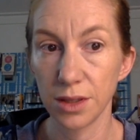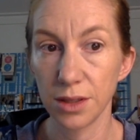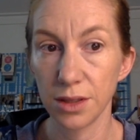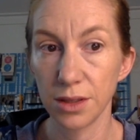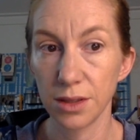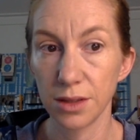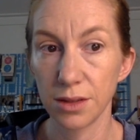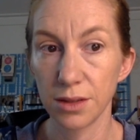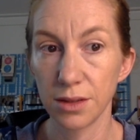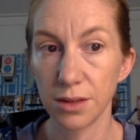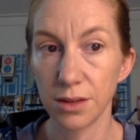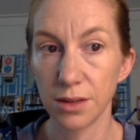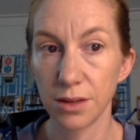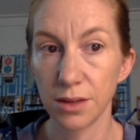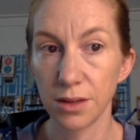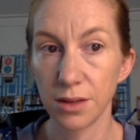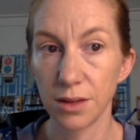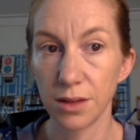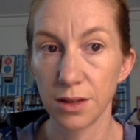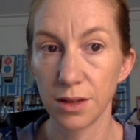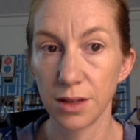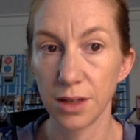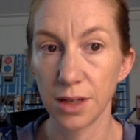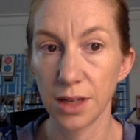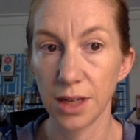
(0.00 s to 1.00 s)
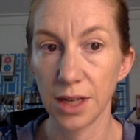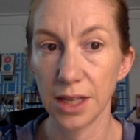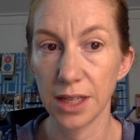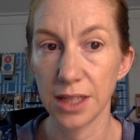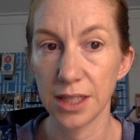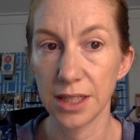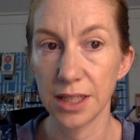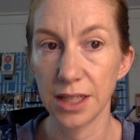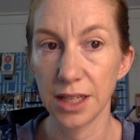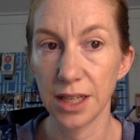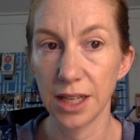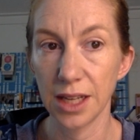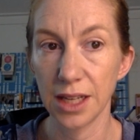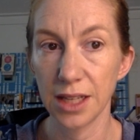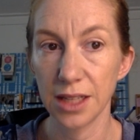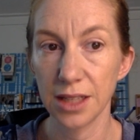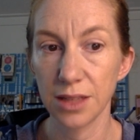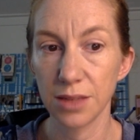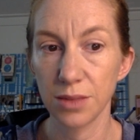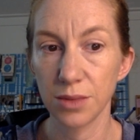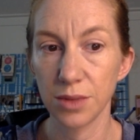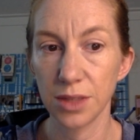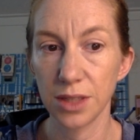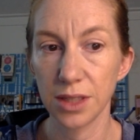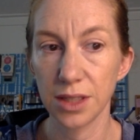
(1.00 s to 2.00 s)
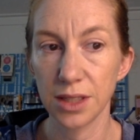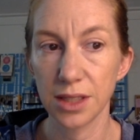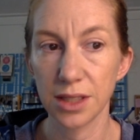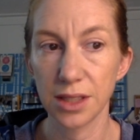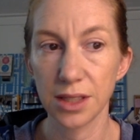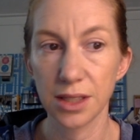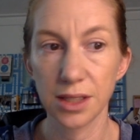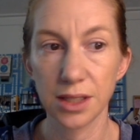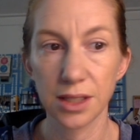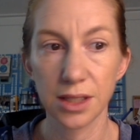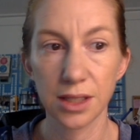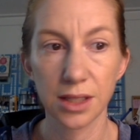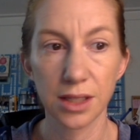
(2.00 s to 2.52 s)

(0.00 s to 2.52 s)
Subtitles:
on. I see last week's.